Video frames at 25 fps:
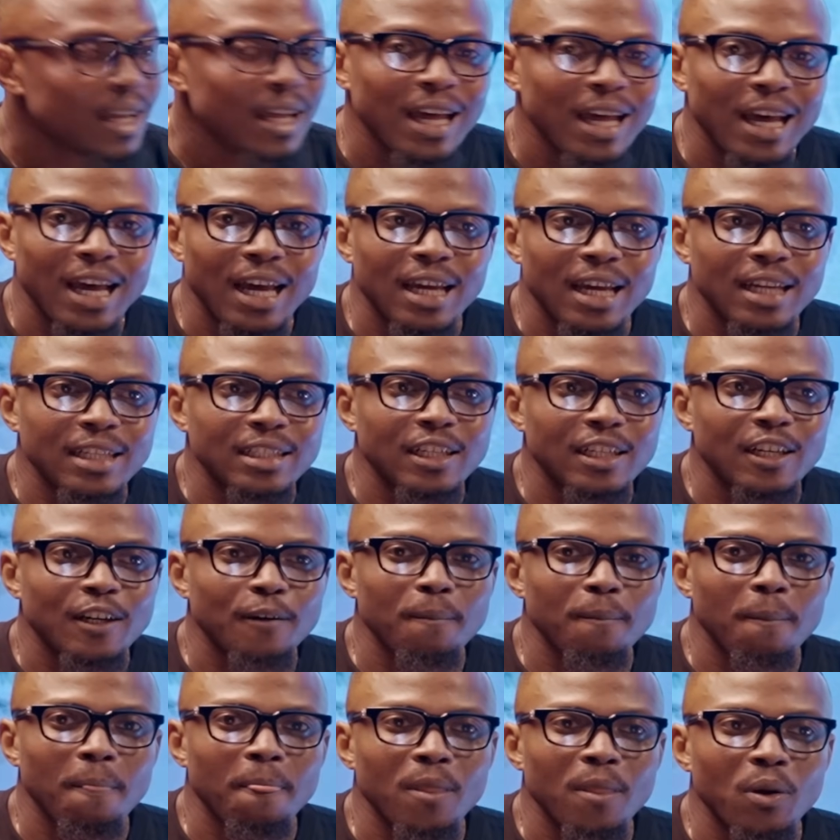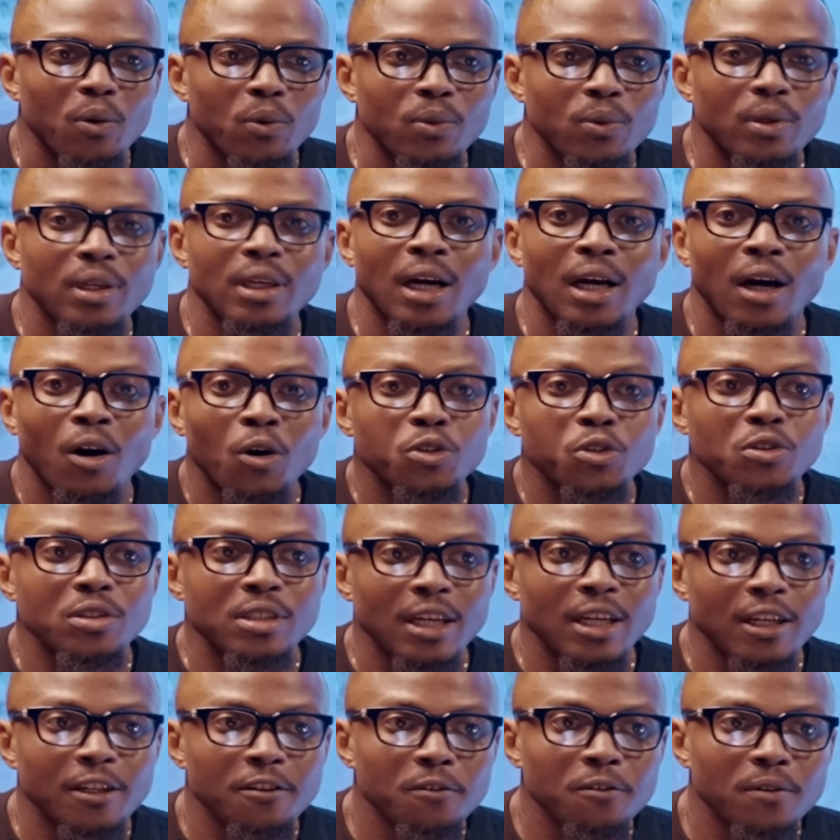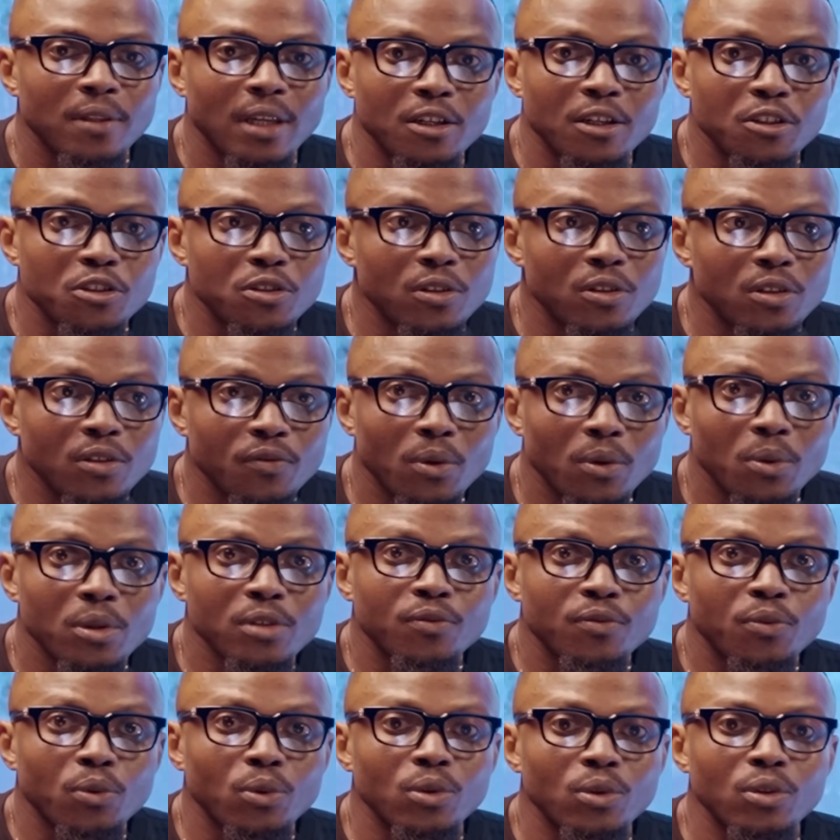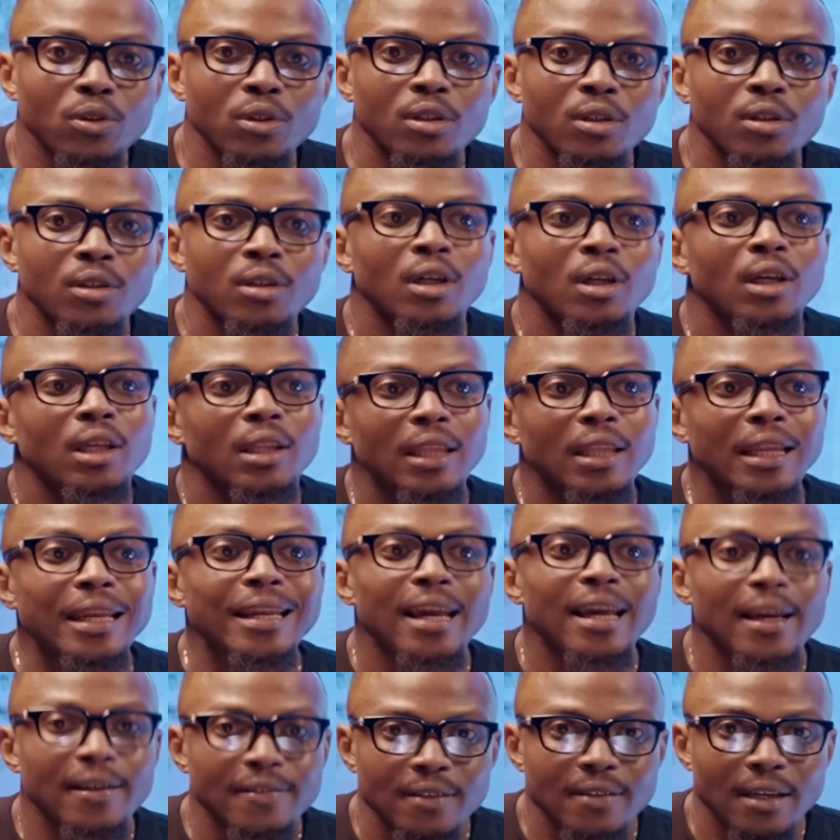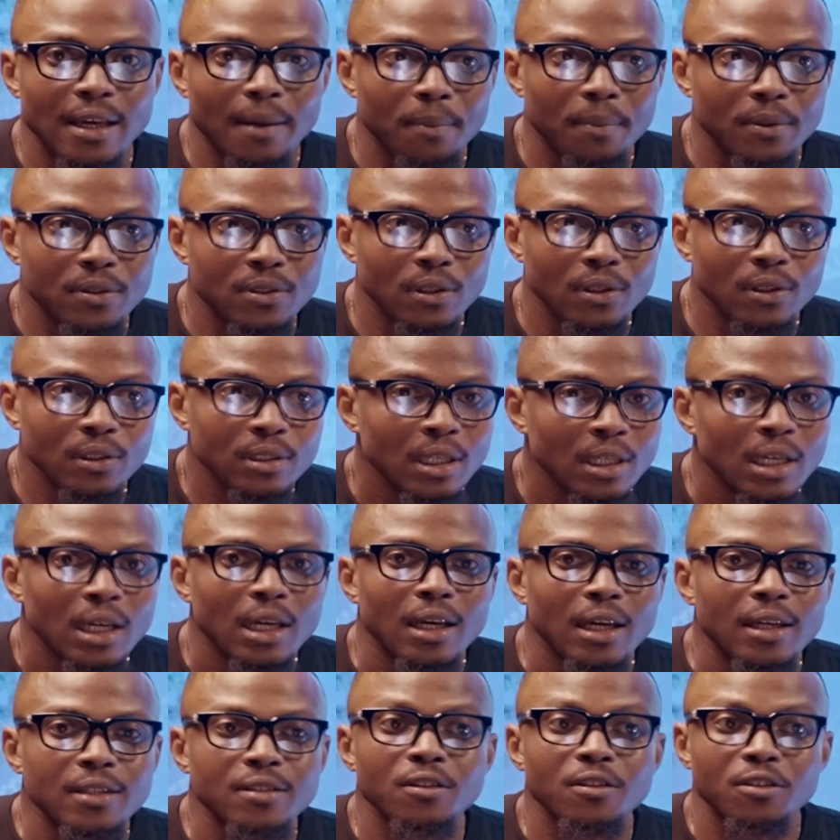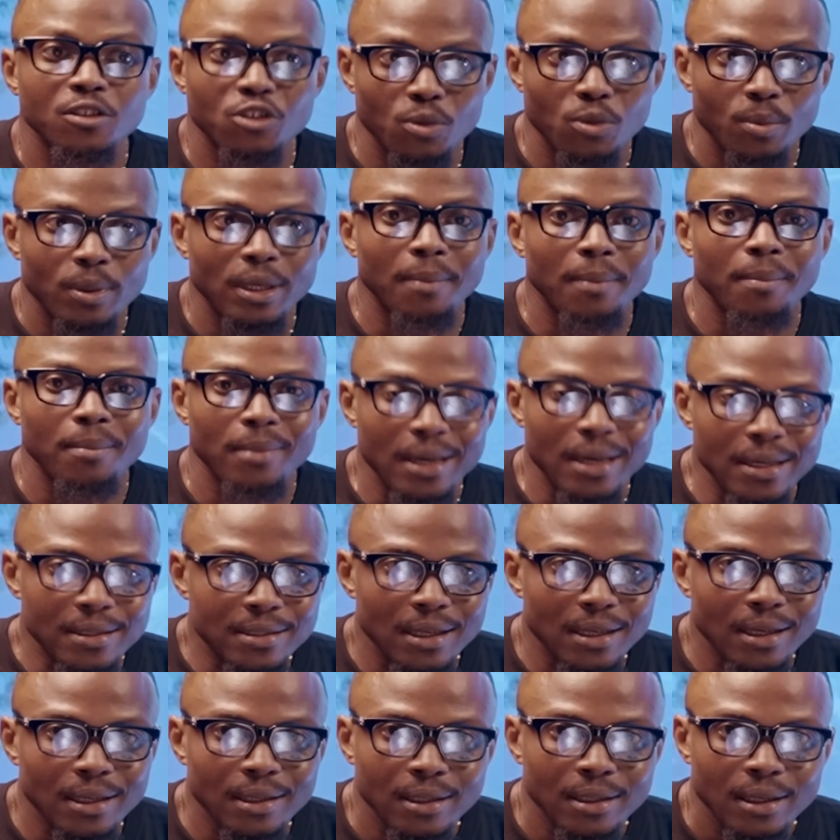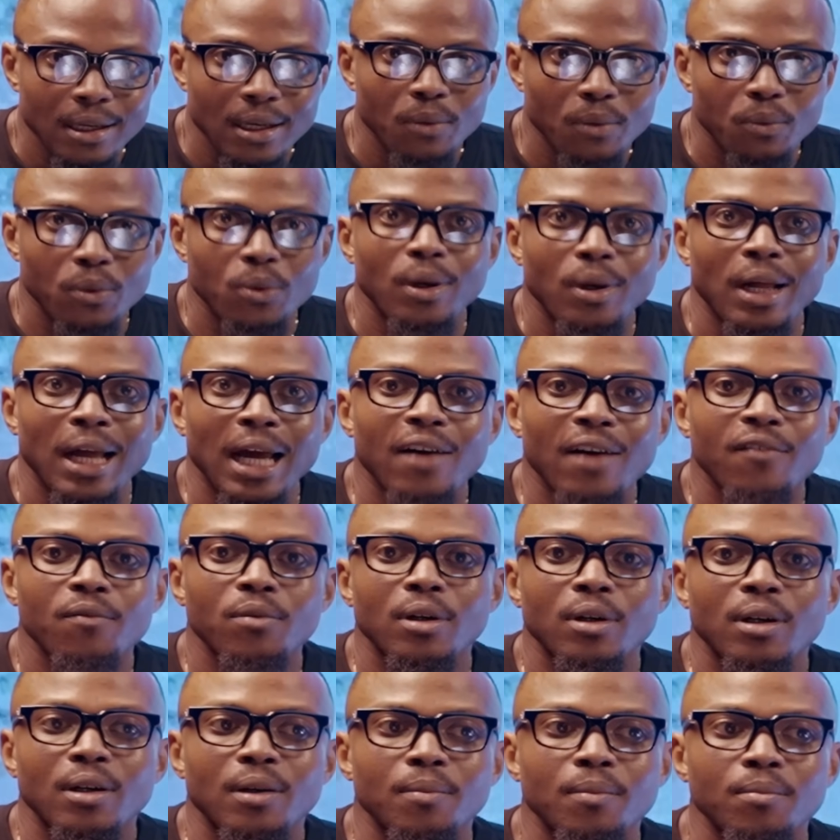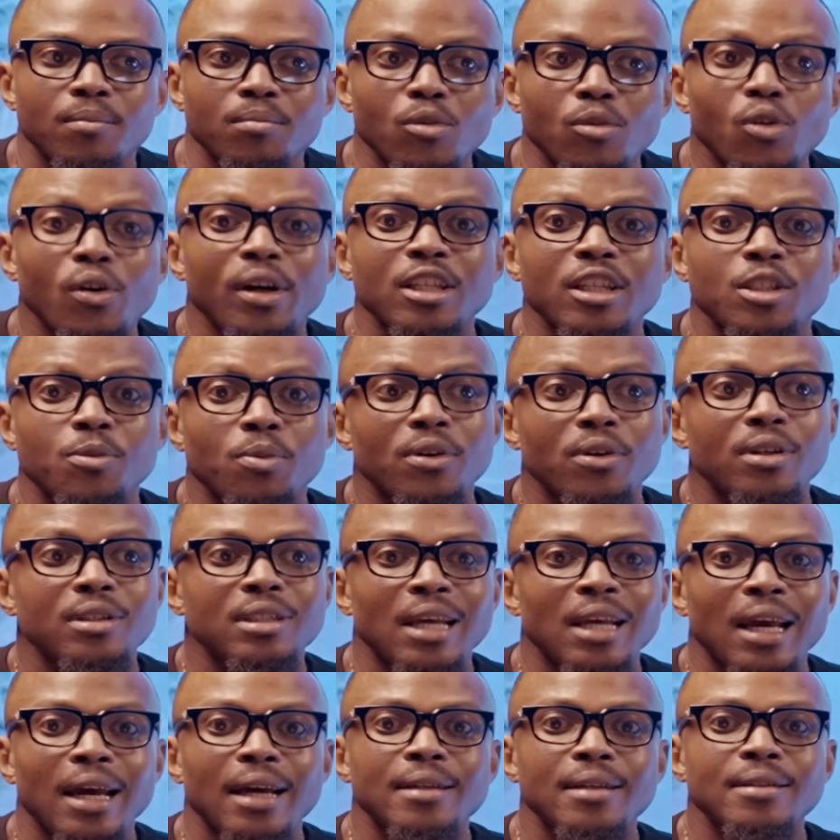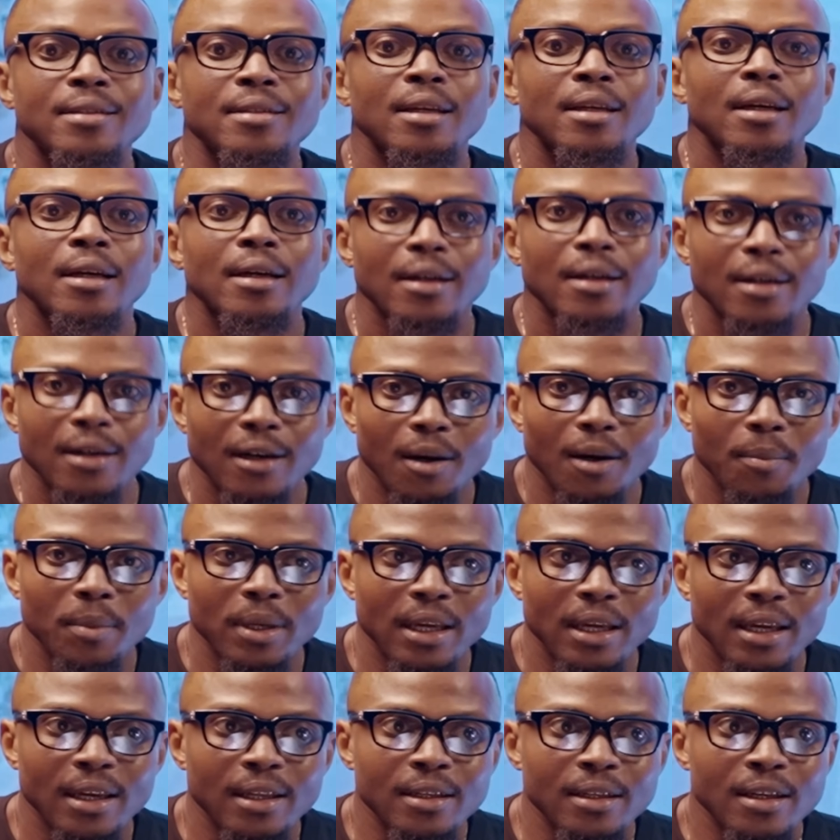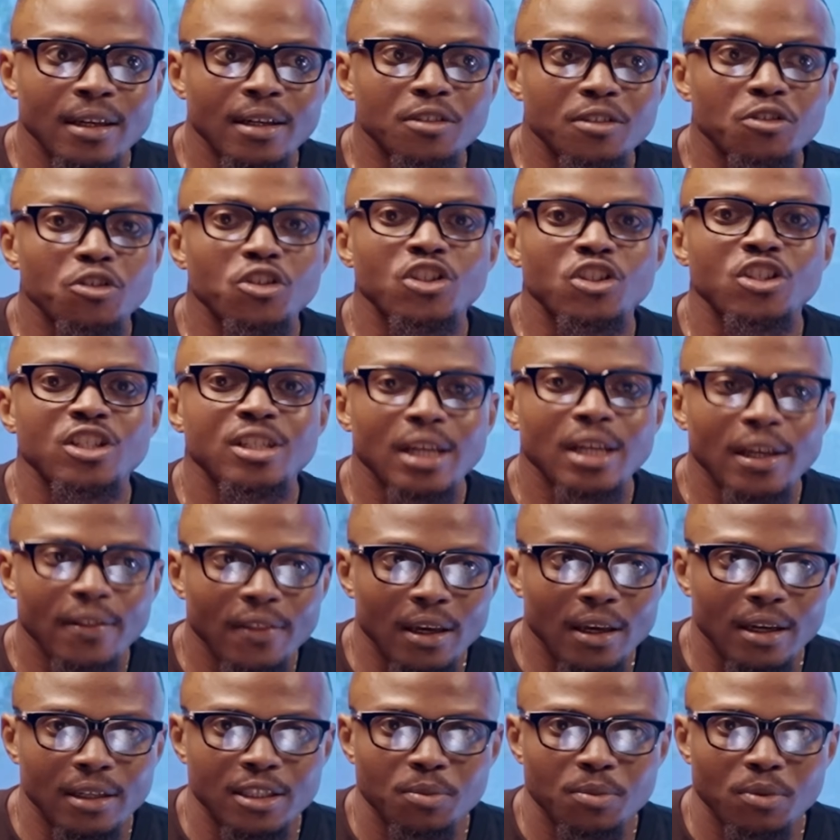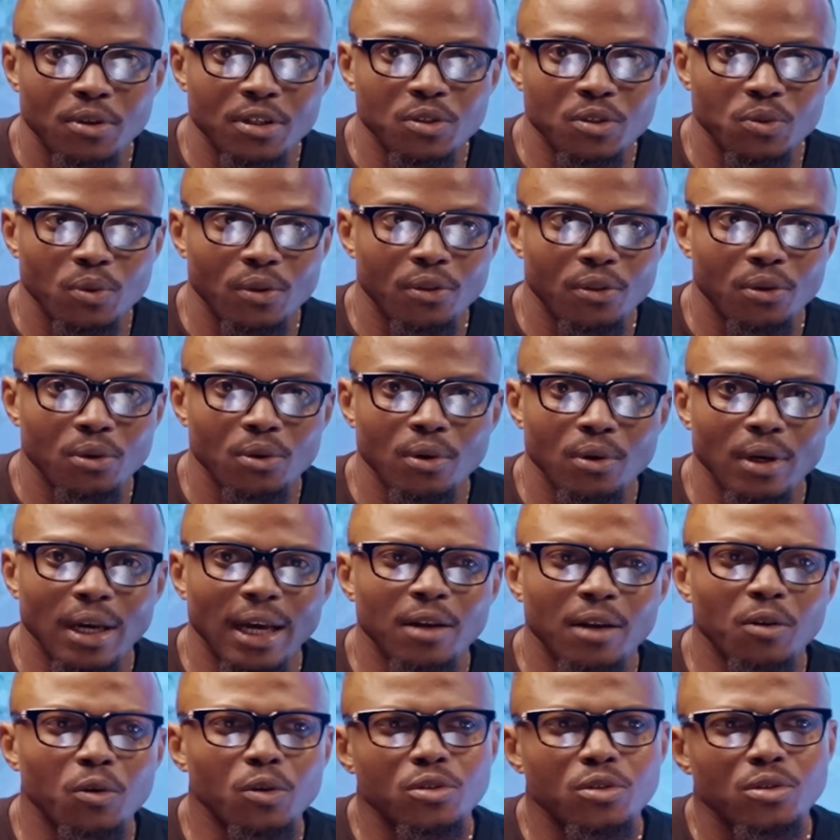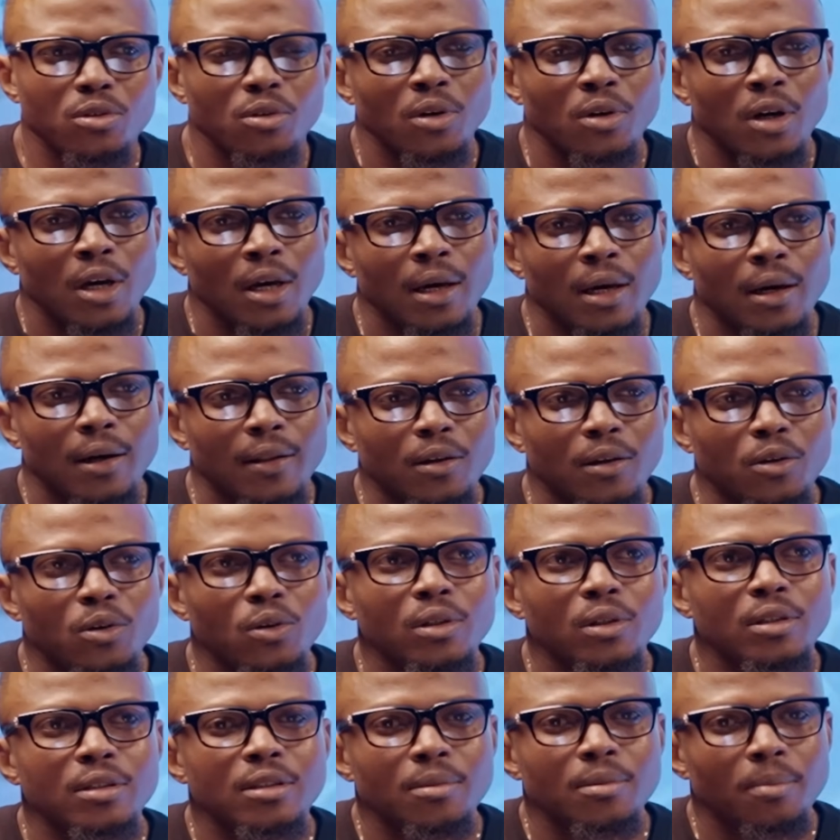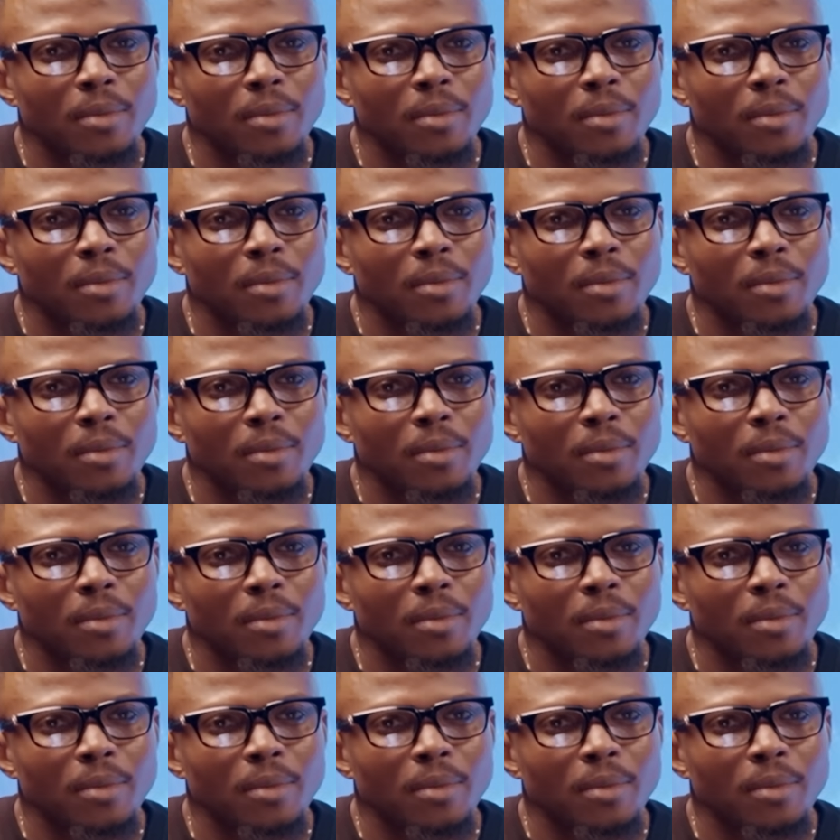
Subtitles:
and we are also telling you that you should look forward for the next episode. Is going to be amazing. We will have more experienced hands coming in here to share their experience with you, and also the goal is to